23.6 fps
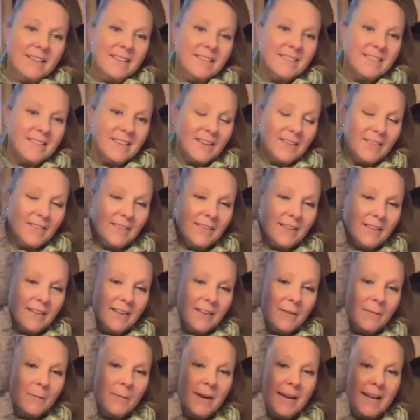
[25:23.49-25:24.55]
So
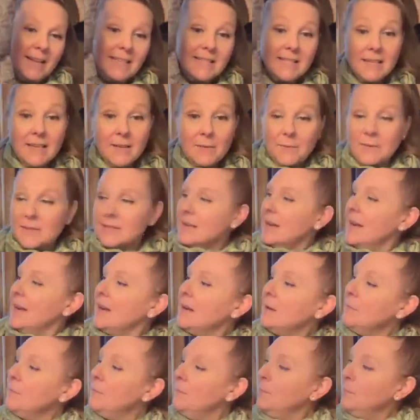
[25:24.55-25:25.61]
what I did was
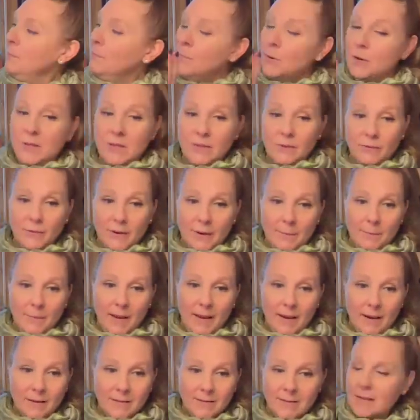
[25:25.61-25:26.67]
I put the front
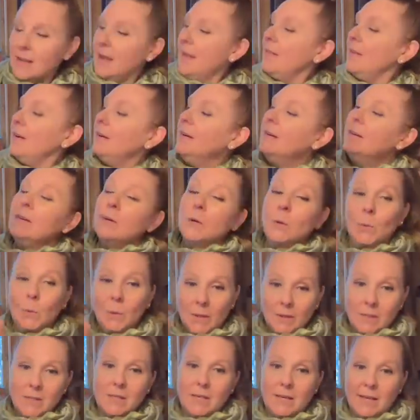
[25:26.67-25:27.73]
panel together,
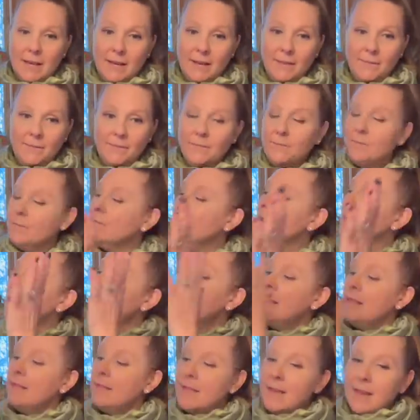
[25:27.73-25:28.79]
quilted it,
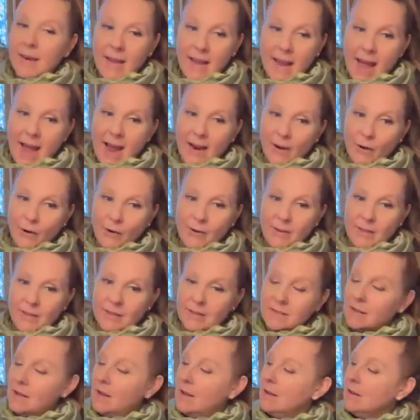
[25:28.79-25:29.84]
then I ironed
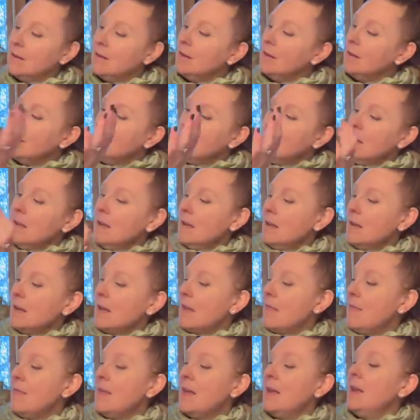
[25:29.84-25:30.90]
this on,
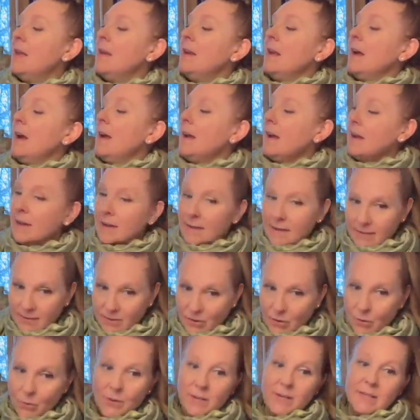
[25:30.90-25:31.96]
and then I
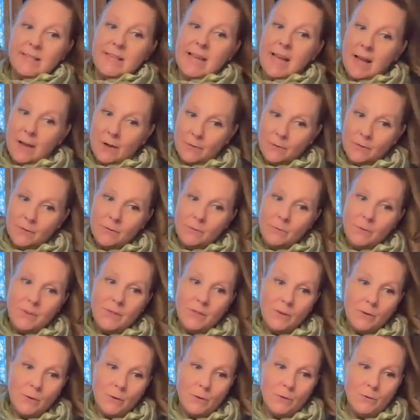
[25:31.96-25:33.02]
sewed it down with
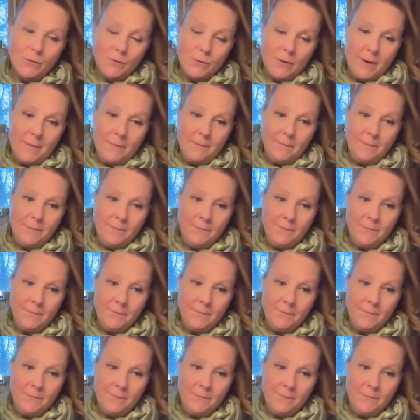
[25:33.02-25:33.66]
the gold trim.